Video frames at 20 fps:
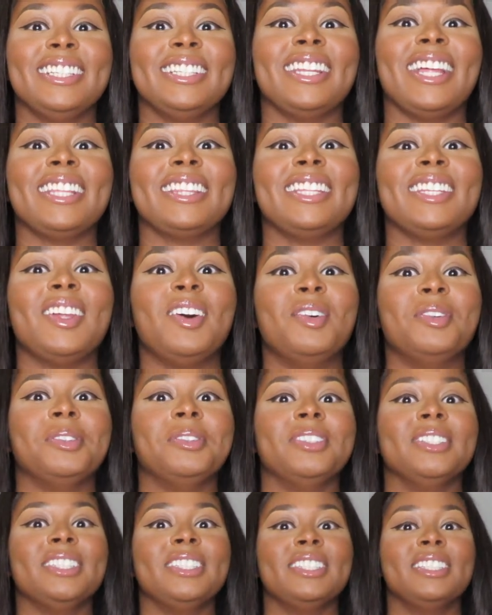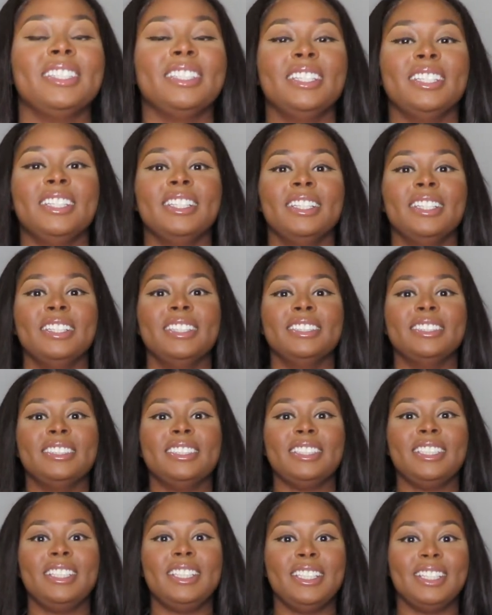Not the long one.
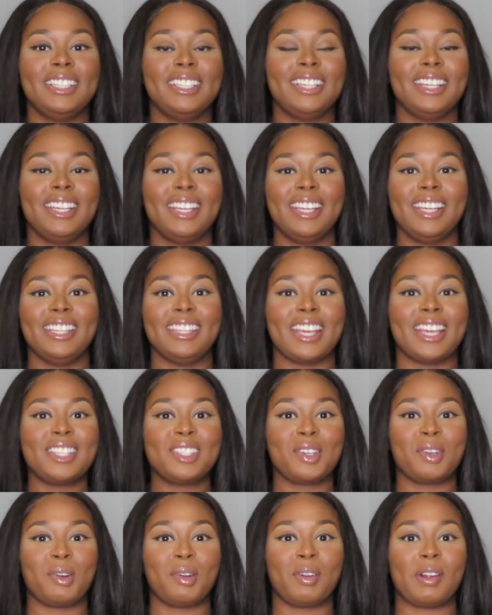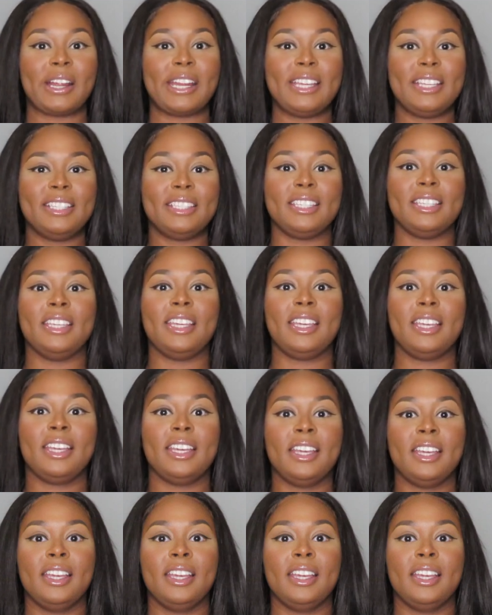See, that's crazy.